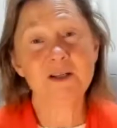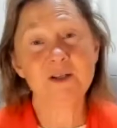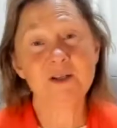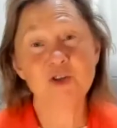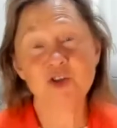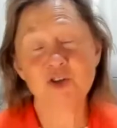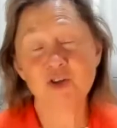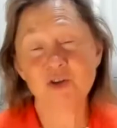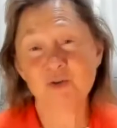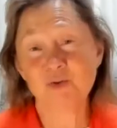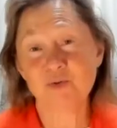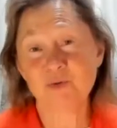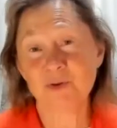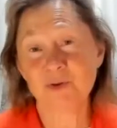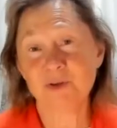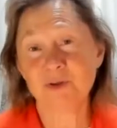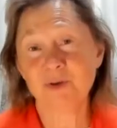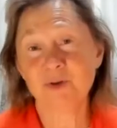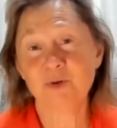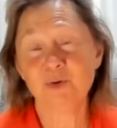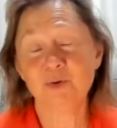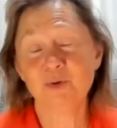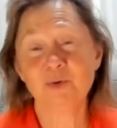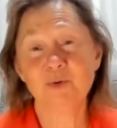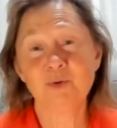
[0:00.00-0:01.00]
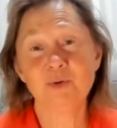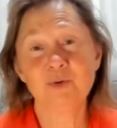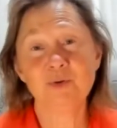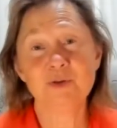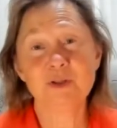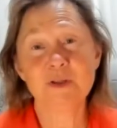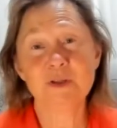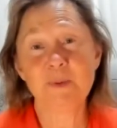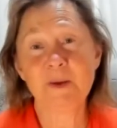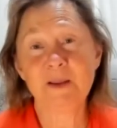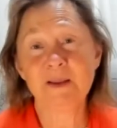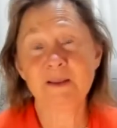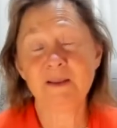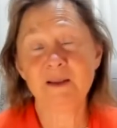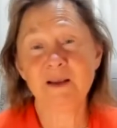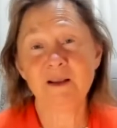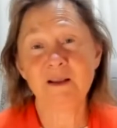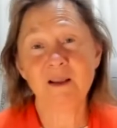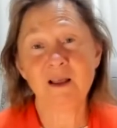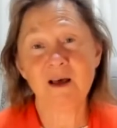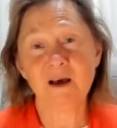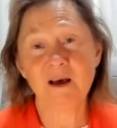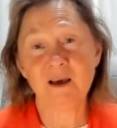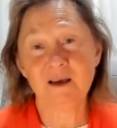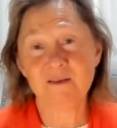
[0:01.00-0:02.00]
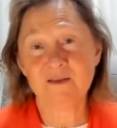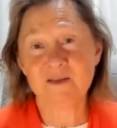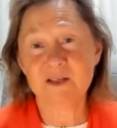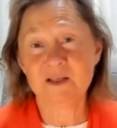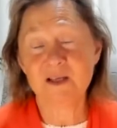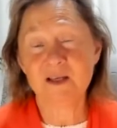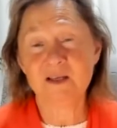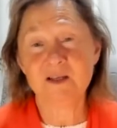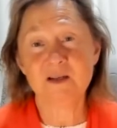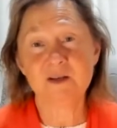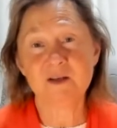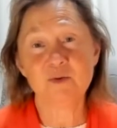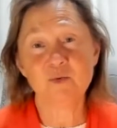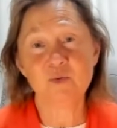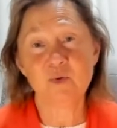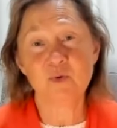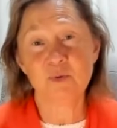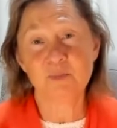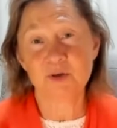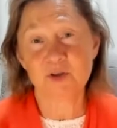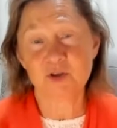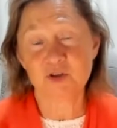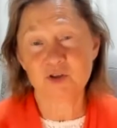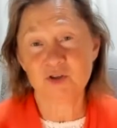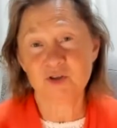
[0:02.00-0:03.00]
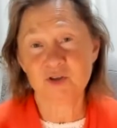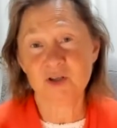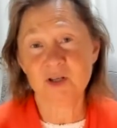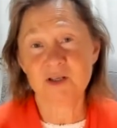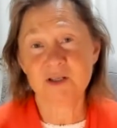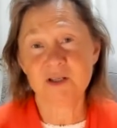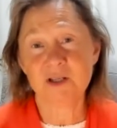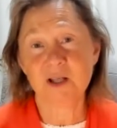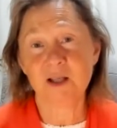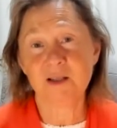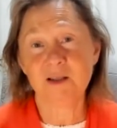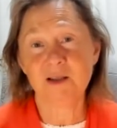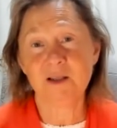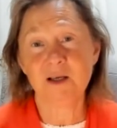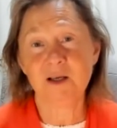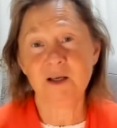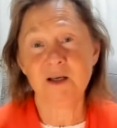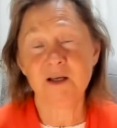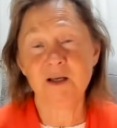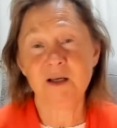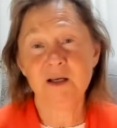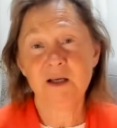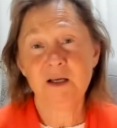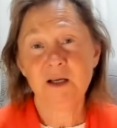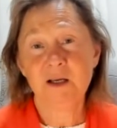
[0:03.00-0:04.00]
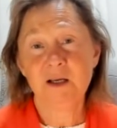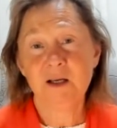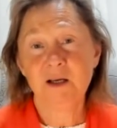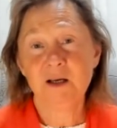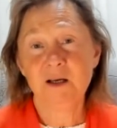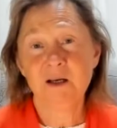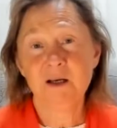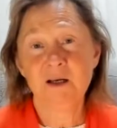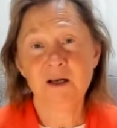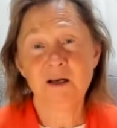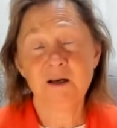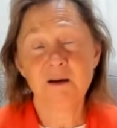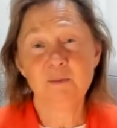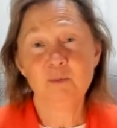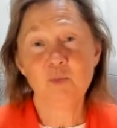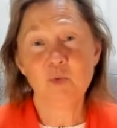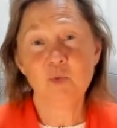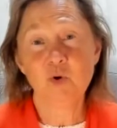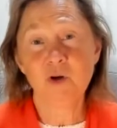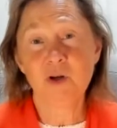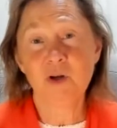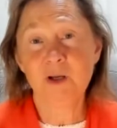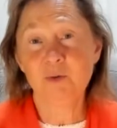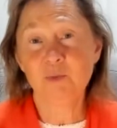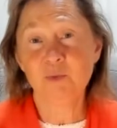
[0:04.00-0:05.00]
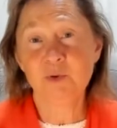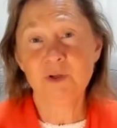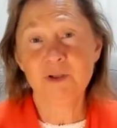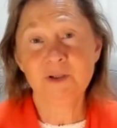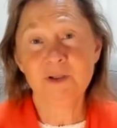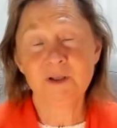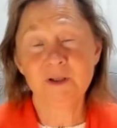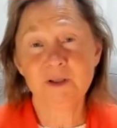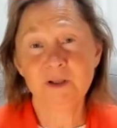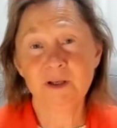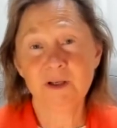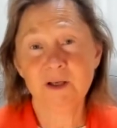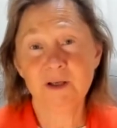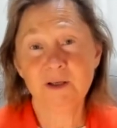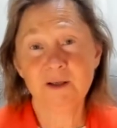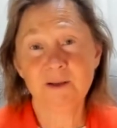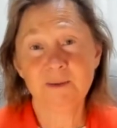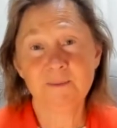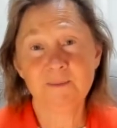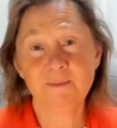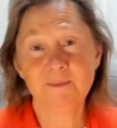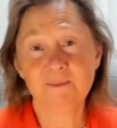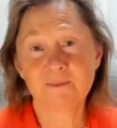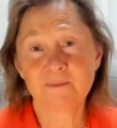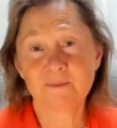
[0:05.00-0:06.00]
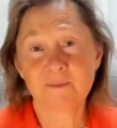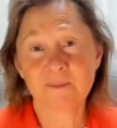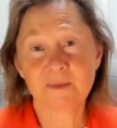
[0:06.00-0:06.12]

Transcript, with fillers: children who who spend their lives eating rubbish, they start their uh, morning with a, um,